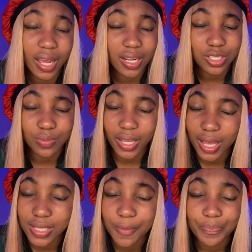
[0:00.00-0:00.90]
I just want to
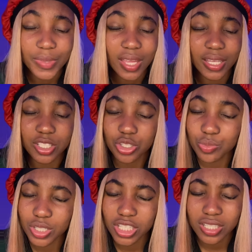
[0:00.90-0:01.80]
ask that you
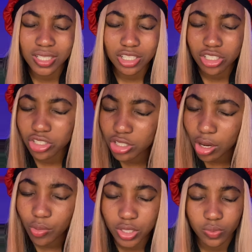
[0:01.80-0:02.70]
would just
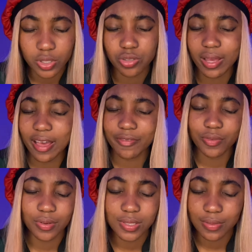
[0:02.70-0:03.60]
show us what you have
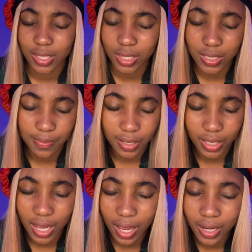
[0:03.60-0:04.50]
for us within this word,
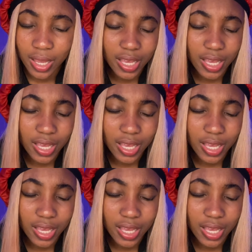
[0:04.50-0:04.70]
God.